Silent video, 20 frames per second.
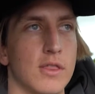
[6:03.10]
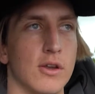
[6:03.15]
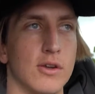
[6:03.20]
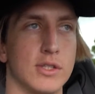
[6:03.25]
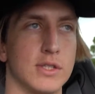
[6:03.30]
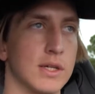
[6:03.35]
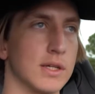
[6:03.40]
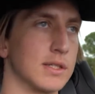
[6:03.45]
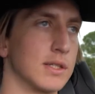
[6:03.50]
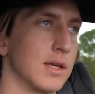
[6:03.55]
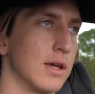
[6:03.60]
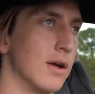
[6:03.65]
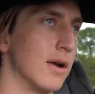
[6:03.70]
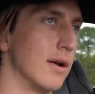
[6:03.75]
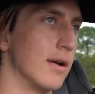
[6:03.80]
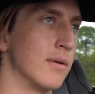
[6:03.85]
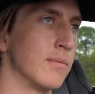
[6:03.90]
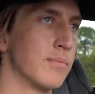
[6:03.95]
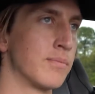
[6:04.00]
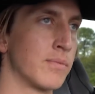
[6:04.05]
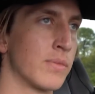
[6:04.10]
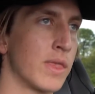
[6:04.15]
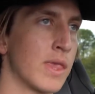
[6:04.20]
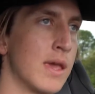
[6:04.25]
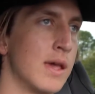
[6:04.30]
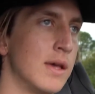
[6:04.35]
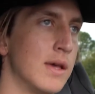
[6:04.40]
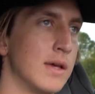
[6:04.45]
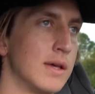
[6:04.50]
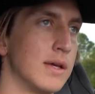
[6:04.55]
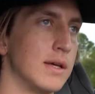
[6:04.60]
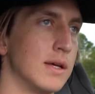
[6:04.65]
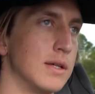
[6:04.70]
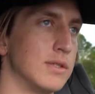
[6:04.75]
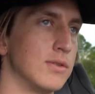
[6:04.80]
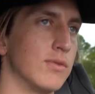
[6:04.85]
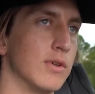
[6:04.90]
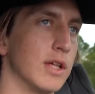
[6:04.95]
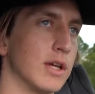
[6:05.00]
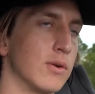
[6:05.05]
or 6th gear.
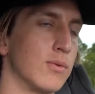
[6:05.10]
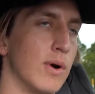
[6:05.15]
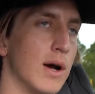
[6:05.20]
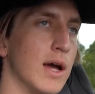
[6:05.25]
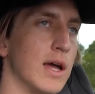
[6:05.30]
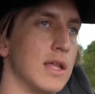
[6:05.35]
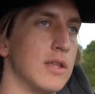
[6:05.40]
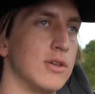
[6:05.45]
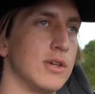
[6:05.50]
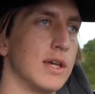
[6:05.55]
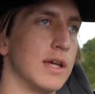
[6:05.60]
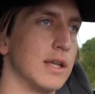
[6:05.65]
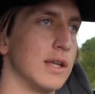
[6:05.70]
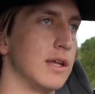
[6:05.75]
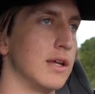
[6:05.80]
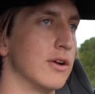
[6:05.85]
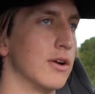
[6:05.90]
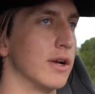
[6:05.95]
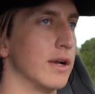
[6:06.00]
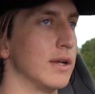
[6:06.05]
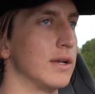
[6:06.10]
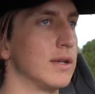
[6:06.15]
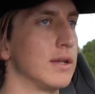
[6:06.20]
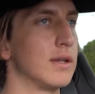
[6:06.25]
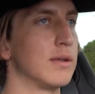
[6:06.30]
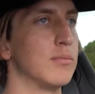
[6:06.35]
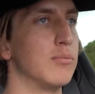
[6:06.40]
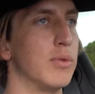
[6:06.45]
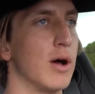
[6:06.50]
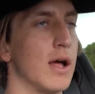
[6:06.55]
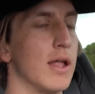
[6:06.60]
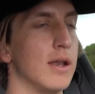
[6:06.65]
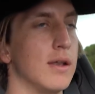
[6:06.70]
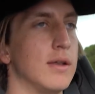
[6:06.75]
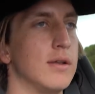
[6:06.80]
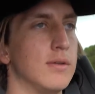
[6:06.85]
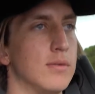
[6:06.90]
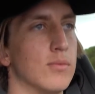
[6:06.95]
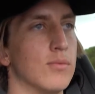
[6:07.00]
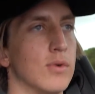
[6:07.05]
It's really quiet, you can't hear it. But
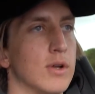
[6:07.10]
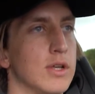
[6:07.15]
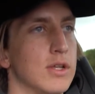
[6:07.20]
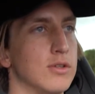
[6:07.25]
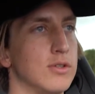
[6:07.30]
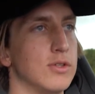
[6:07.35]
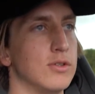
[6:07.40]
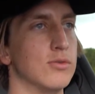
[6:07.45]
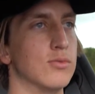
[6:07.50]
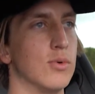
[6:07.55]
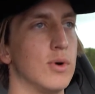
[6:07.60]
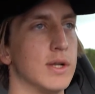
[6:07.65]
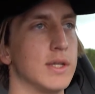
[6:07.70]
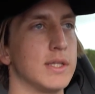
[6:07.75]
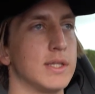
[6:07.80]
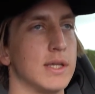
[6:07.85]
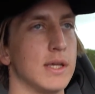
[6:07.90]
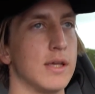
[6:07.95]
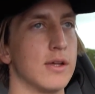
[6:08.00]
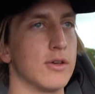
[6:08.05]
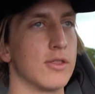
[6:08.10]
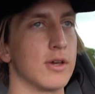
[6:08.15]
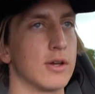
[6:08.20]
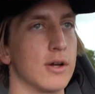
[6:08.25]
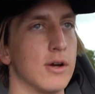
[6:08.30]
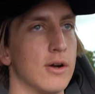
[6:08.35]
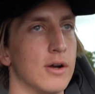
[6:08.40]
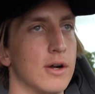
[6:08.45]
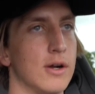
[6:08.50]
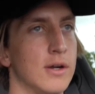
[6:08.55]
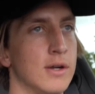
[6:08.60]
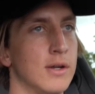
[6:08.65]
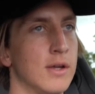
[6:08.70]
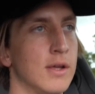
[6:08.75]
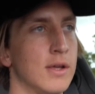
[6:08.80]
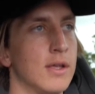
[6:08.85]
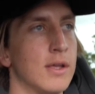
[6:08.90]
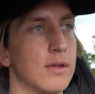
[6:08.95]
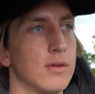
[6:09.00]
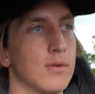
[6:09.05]
when you do want to hear the car,
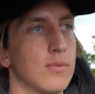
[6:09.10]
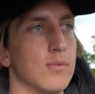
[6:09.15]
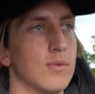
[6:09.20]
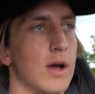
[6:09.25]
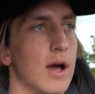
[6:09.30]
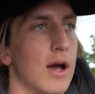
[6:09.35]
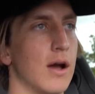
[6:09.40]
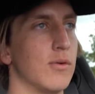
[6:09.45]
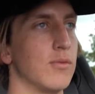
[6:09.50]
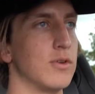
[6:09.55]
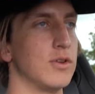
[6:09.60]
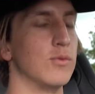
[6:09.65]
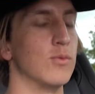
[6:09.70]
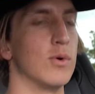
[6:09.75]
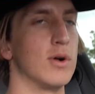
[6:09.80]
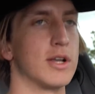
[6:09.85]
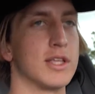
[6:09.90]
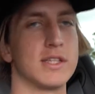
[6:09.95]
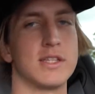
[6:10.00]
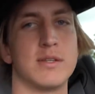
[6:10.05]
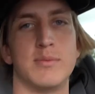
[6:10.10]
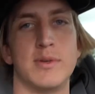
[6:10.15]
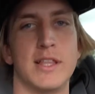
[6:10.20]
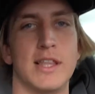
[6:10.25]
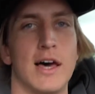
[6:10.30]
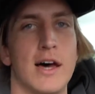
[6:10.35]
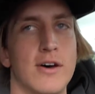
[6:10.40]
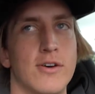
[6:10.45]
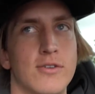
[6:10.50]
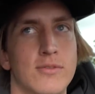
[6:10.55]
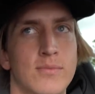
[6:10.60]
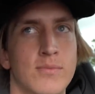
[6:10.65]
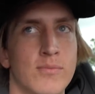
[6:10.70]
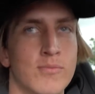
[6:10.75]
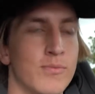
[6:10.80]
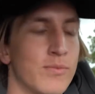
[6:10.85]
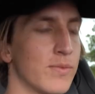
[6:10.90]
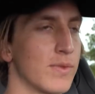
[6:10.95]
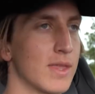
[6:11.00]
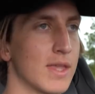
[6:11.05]
when you want it to be loud,
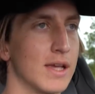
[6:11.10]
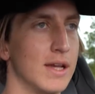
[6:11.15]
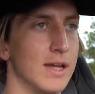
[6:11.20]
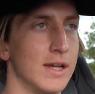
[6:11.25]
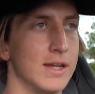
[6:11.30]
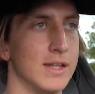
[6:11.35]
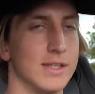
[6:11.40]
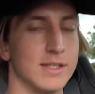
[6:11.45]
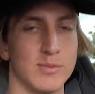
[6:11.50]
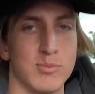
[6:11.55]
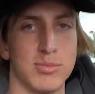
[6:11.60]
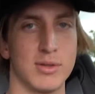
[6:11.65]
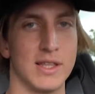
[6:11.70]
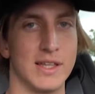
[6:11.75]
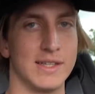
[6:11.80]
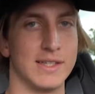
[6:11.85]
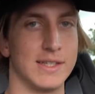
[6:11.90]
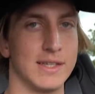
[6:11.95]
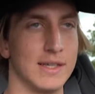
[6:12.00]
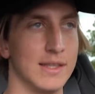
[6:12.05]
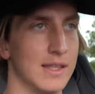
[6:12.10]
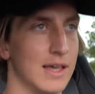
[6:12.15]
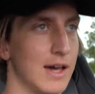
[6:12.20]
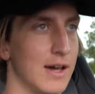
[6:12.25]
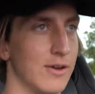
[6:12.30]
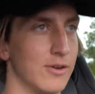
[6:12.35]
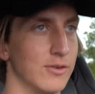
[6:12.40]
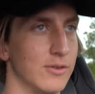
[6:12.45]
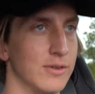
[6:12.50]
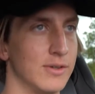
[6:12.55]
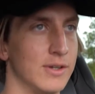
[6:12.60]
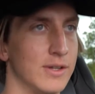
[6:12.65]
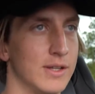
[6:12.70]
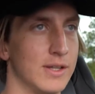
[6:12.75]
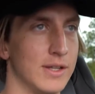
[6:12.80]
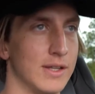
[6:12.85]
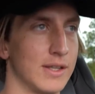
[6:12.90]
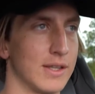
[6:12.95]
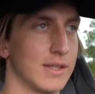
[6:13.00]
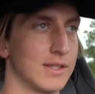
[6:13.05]
it is plenty loud.
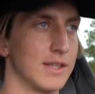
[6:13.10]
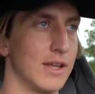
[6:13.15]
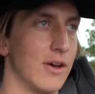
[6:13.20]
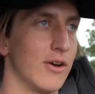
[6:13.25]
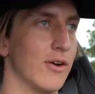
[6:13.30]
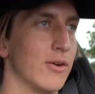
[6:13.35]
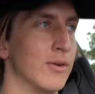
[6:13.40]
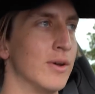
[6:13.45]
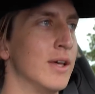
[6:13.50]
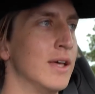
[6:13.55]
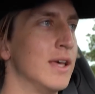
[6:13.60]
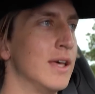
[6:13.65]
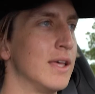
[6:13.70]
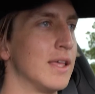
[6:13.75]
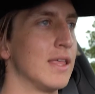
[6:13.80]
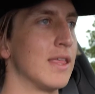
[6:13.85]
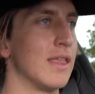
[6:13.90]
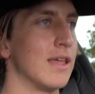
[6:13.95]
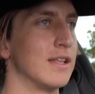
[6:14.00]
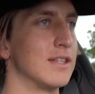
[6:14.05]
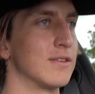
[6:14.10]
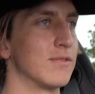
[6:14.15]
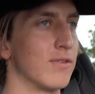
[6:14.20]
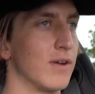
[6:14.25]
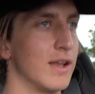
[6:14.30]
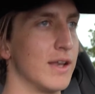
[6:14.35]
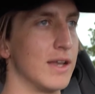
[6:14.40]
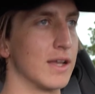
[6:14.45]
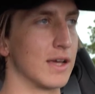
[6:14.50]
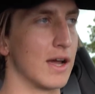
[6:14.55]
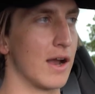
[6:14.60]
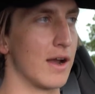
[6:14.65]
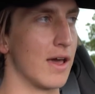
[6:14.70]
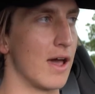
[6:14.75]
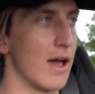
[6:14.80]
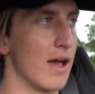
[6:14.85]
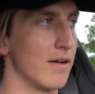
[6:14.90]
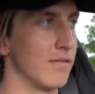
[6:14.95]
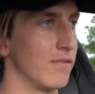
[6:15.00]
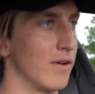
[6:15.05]
So that's fun to kind of
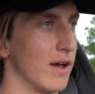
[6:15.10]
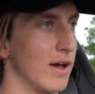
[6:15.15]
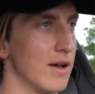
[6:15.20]
have